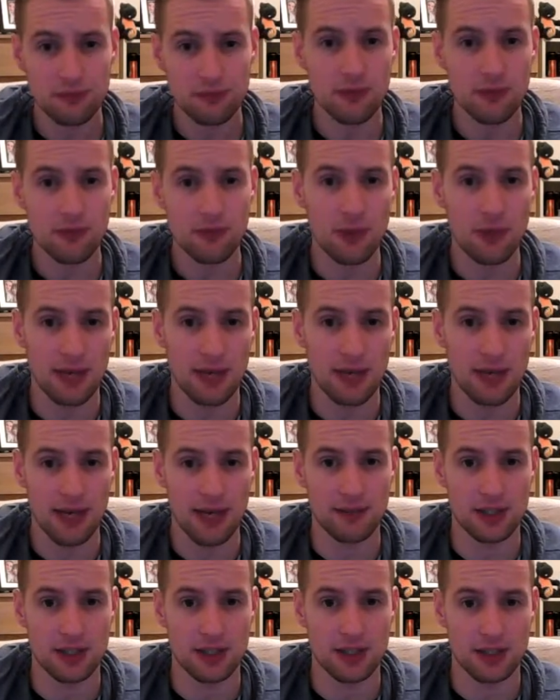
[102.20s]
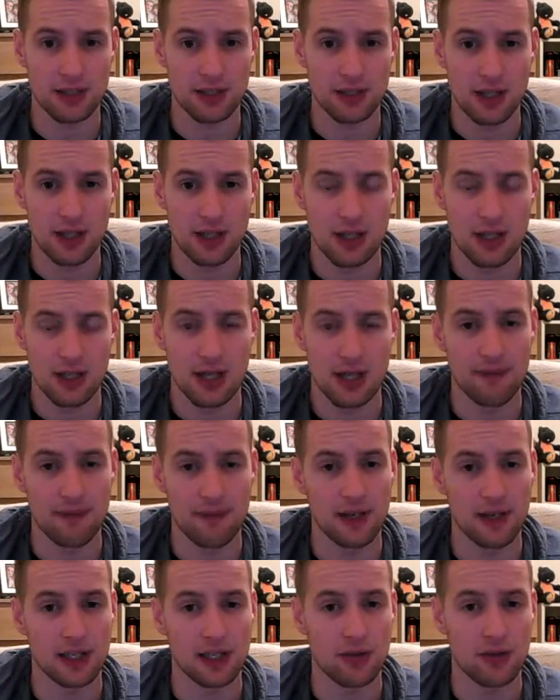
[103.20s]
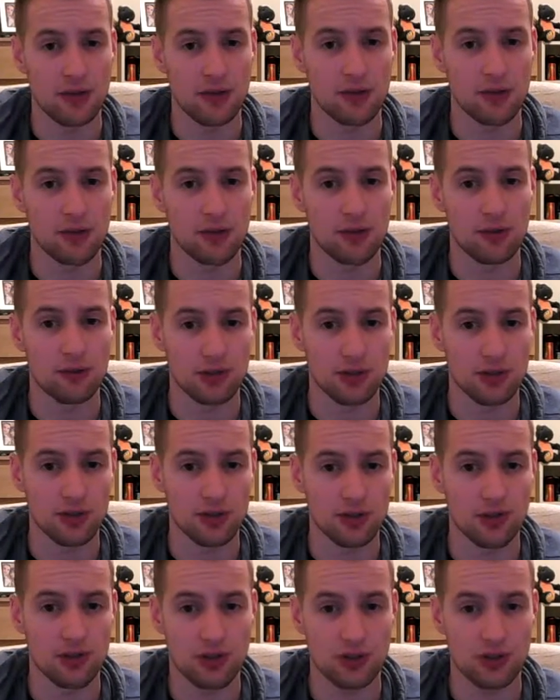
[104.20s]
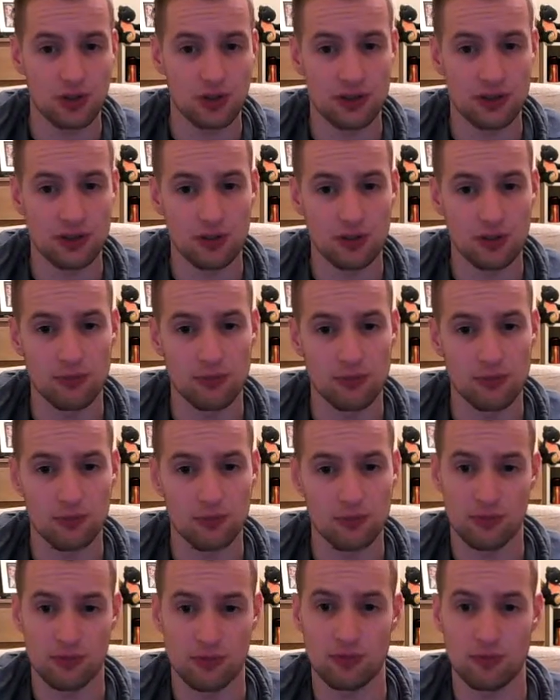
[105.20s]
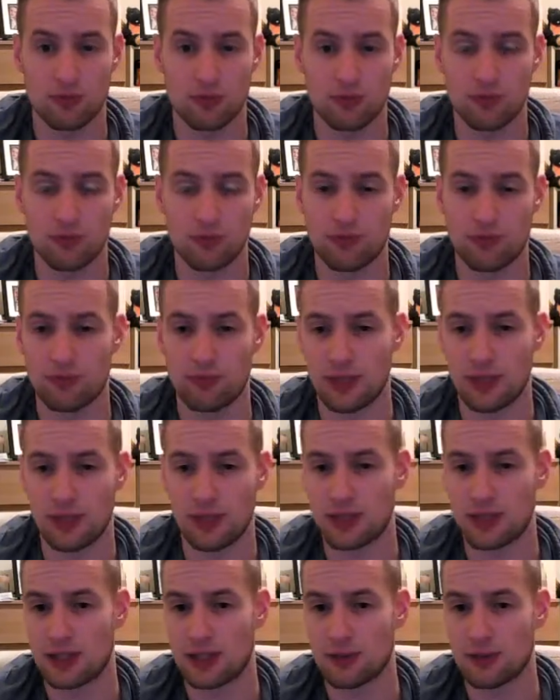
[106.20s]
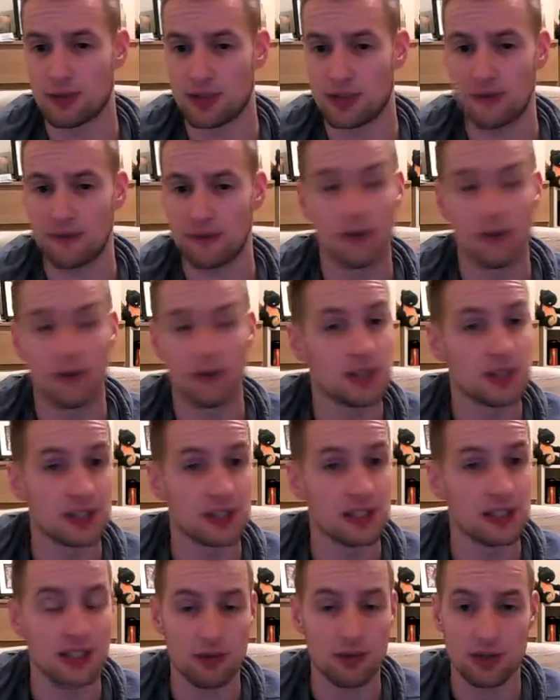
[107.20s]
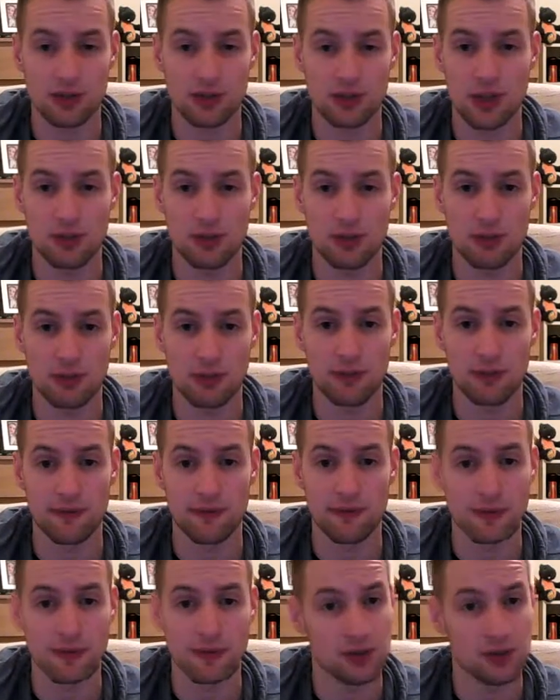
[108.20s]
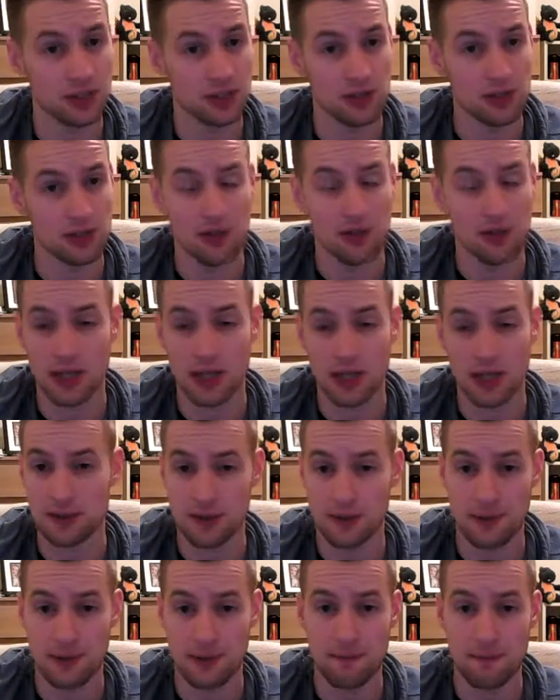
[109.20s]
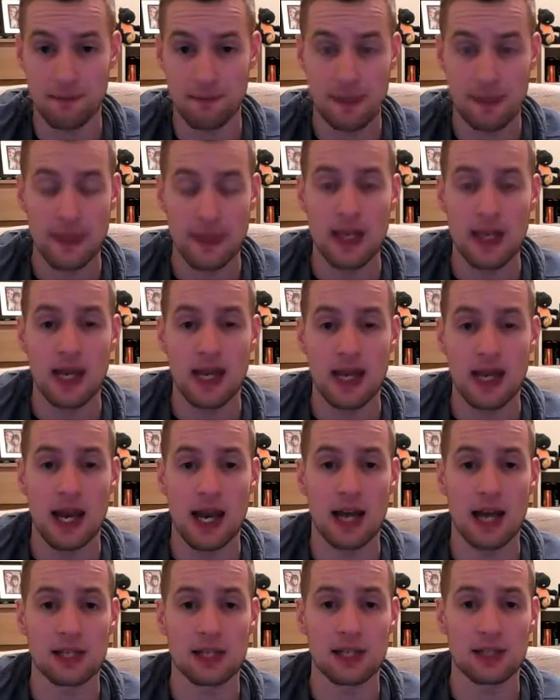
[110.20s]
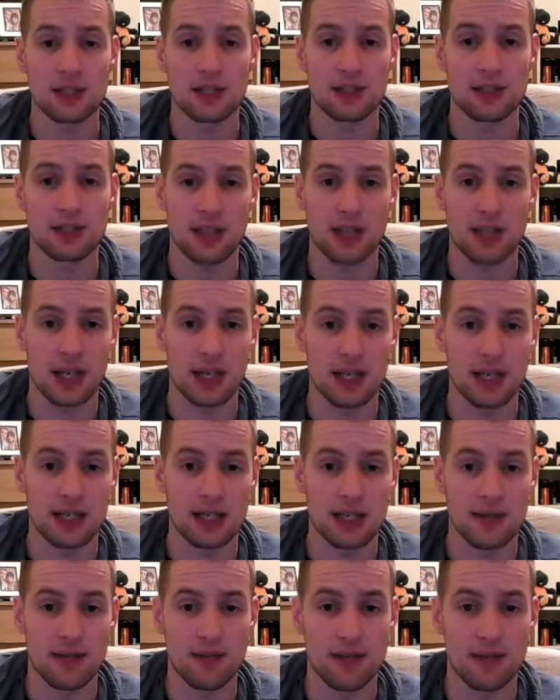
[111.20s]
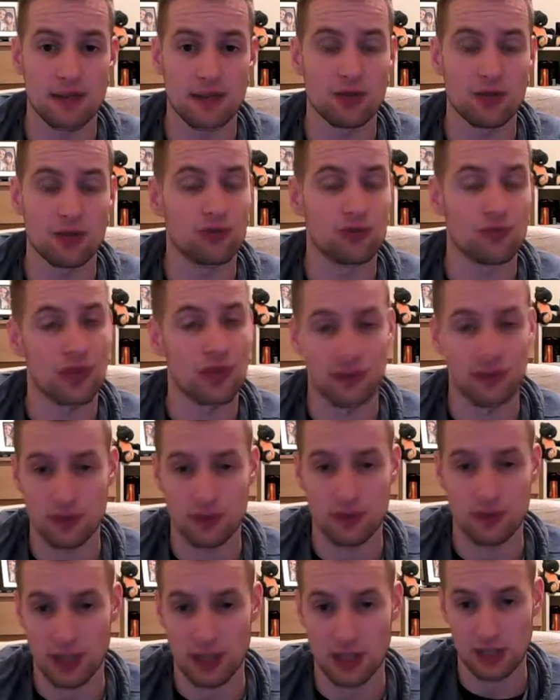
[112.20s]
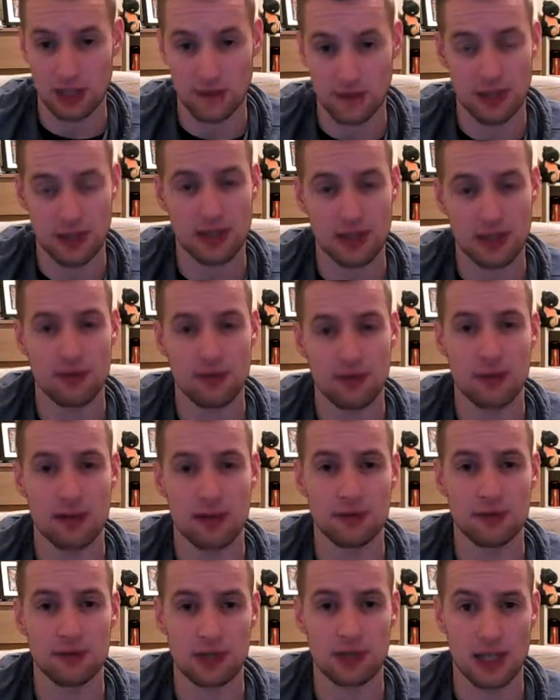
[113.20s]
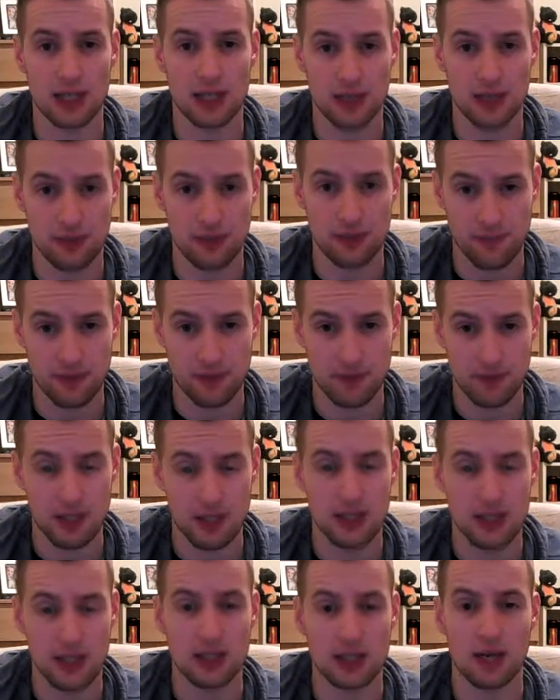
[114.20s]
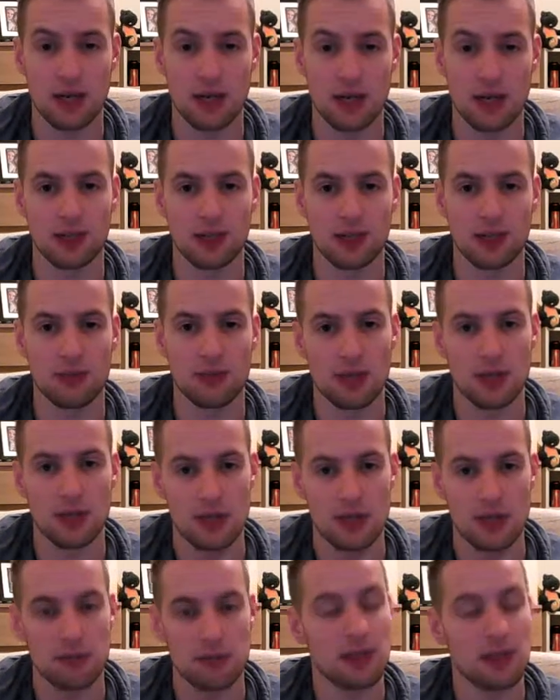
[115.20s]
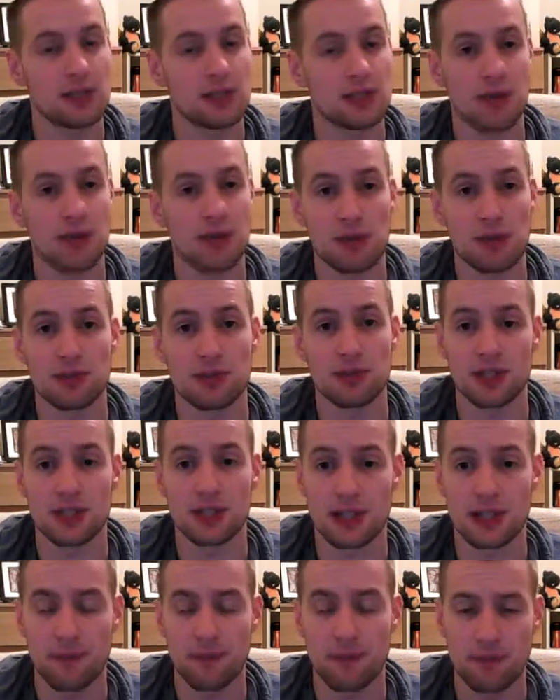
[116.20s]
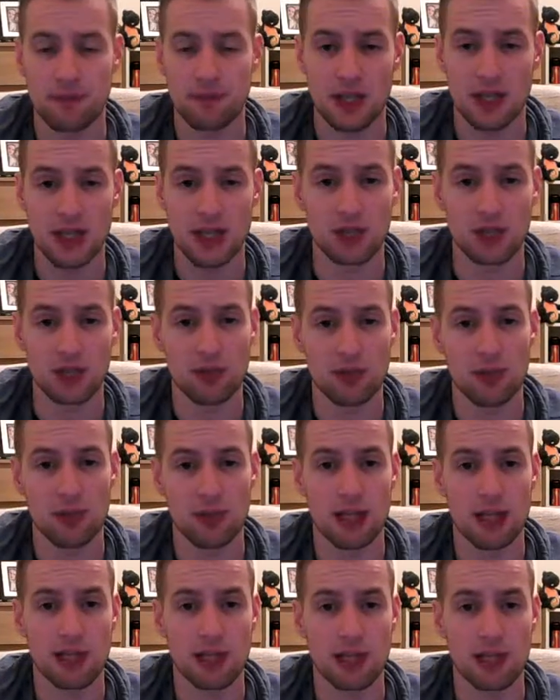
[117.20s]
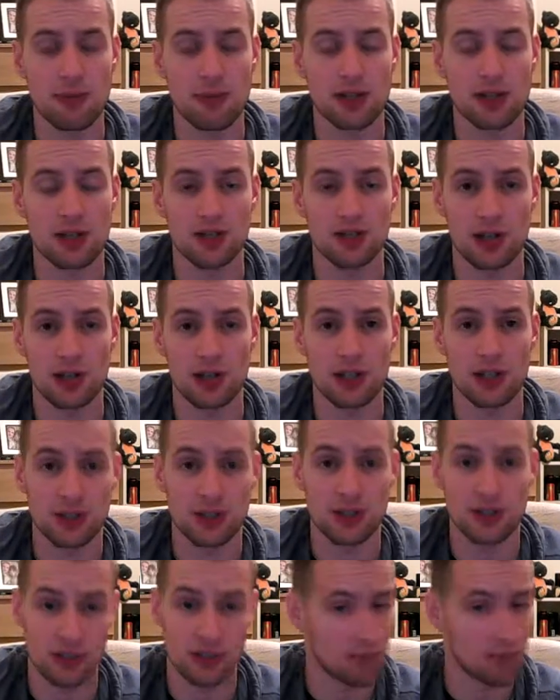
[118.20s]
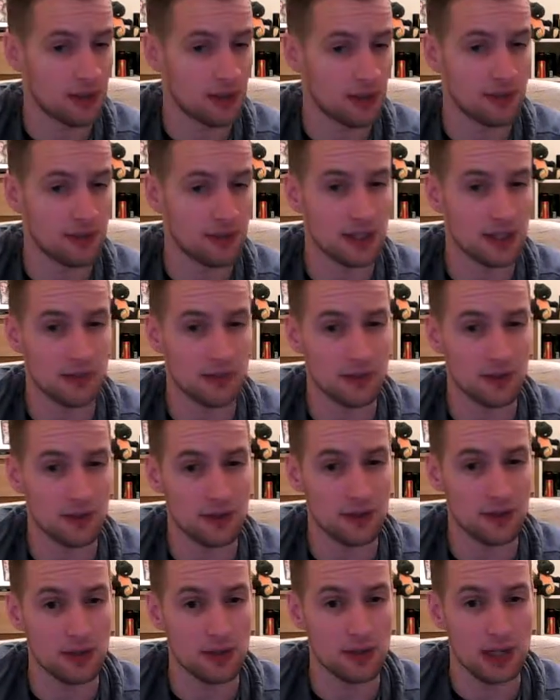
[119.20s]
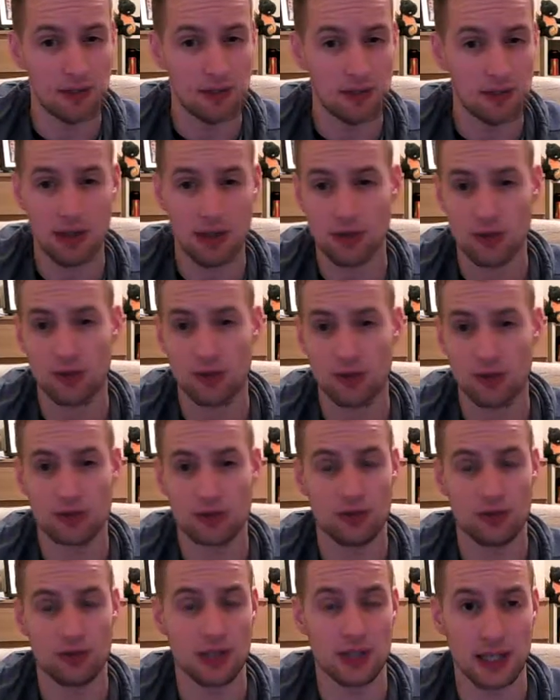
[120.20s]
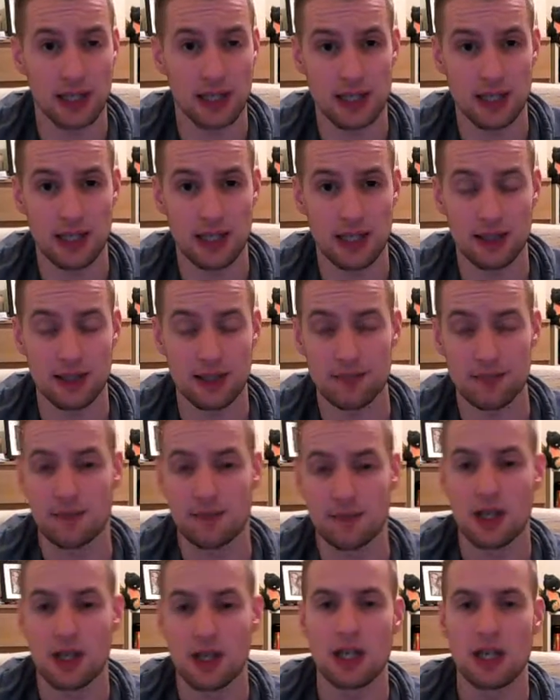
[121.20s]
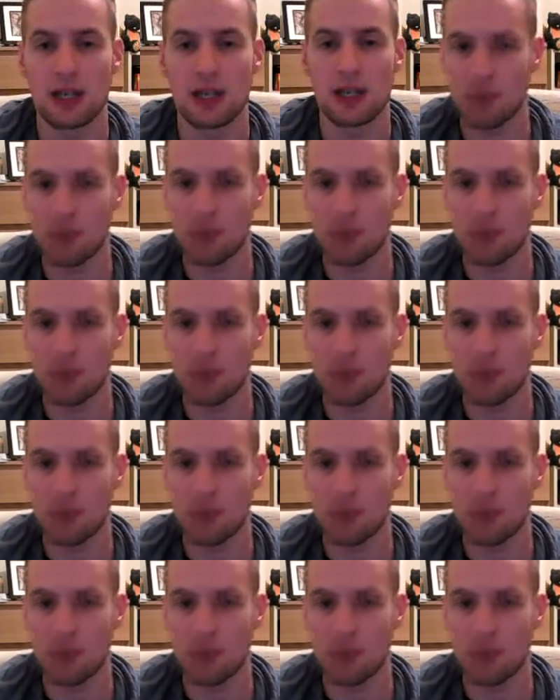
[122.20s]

we have this event going on, which is going to start in basically 36 hours time, which can be on Thursday UK time, and it's a event called Rivals Clash. I click Rivals Clash, comes up. Basically what happens here is you pick a side. So I believe it's either the Blackhawks or the LA Kings. You pick your